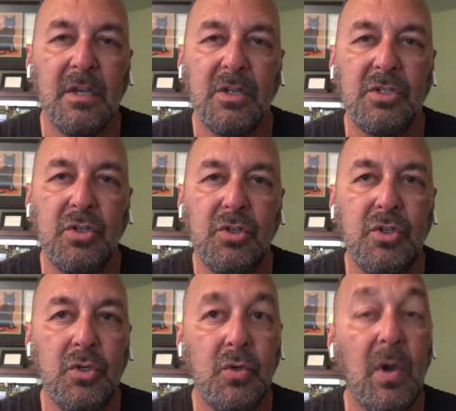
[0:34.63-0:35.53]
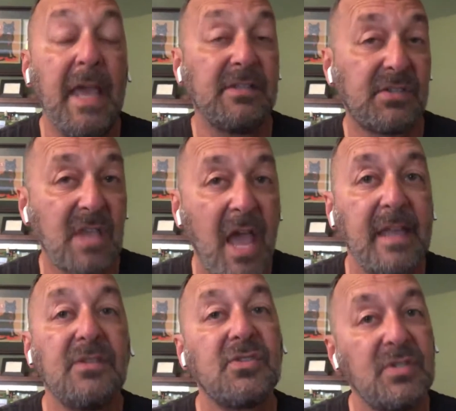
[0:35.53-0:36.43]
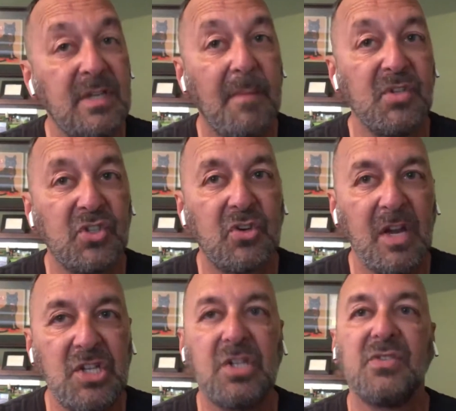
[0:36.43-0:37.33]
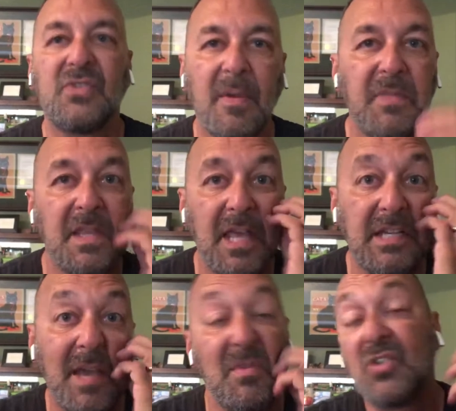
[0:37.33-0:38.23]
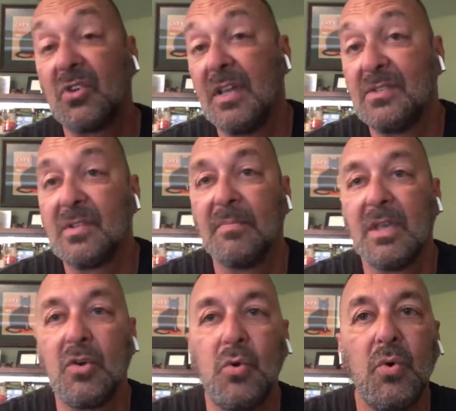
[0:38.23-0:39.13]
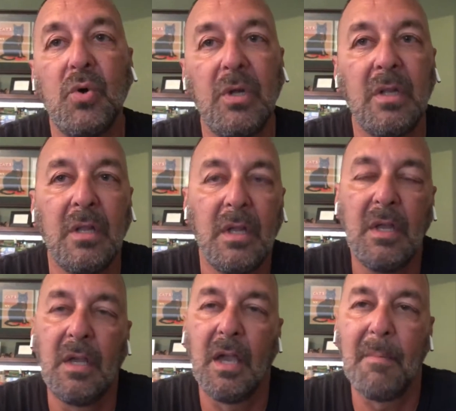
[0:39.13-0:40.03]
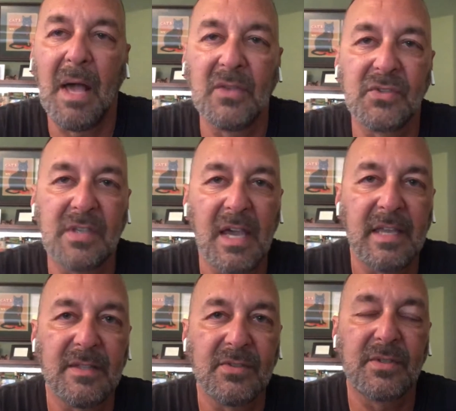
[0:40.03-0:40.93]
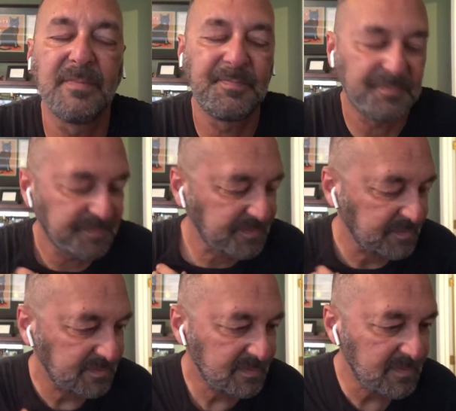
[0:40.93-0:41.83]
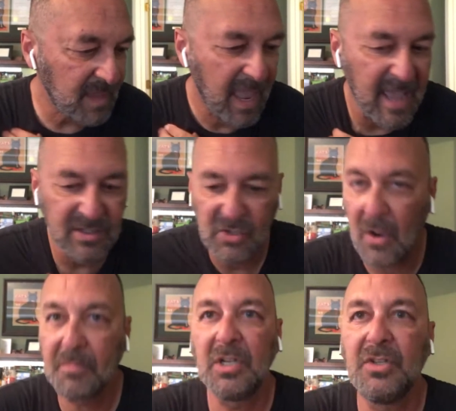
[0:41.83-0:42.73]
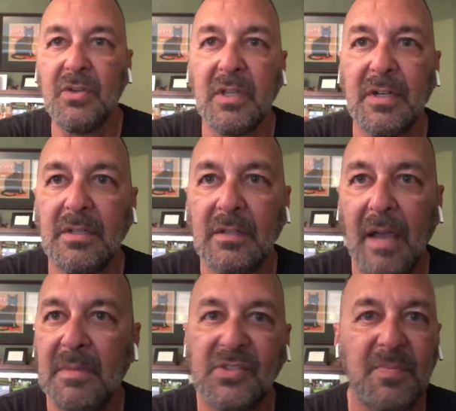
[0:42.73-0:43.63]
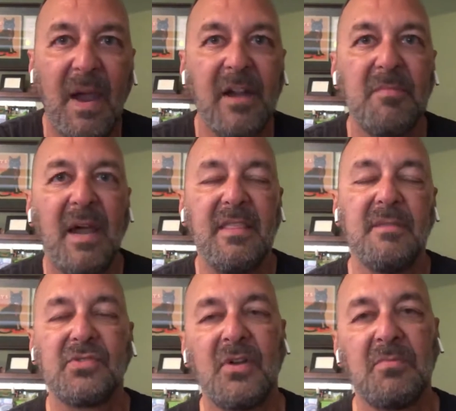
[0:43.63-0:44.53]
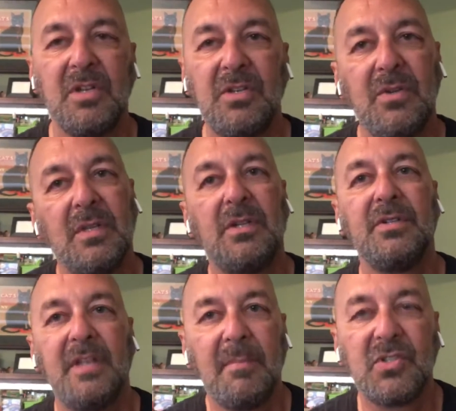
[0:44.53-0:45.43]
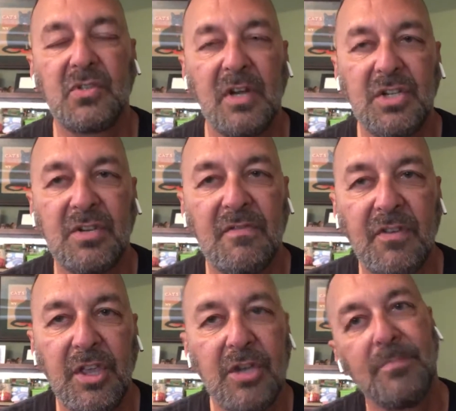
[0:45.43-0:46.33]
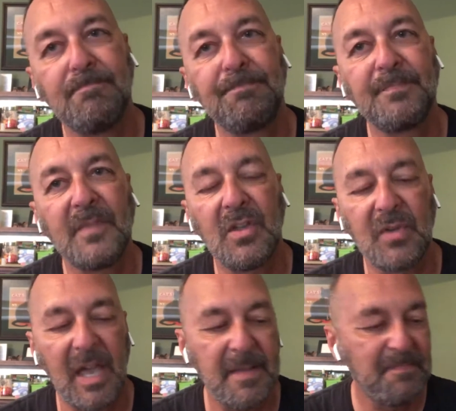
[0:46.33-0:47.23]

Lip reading: to do a science demonstration, something that demonstrates something cool about science. And so I'm going to do a little, I'm inspired by them, so I'm going to do a little demonstration for you, okay?